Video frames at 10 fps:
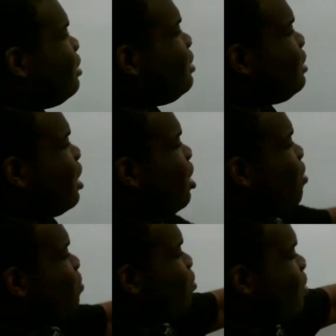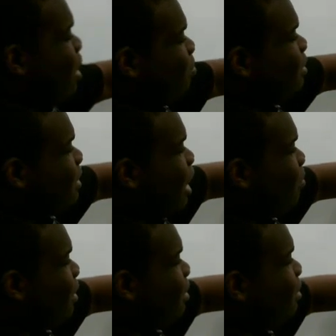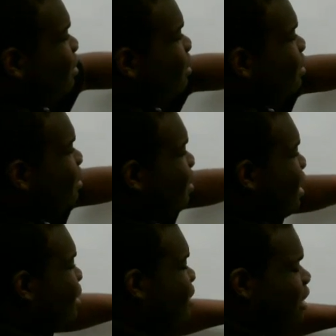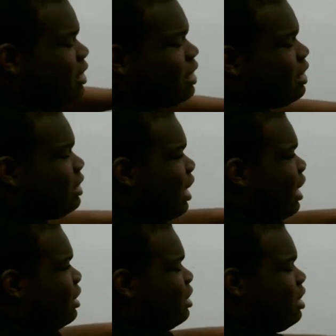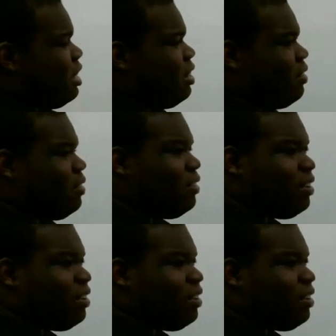So we'll have 7. Okay, so this gets added to the queue.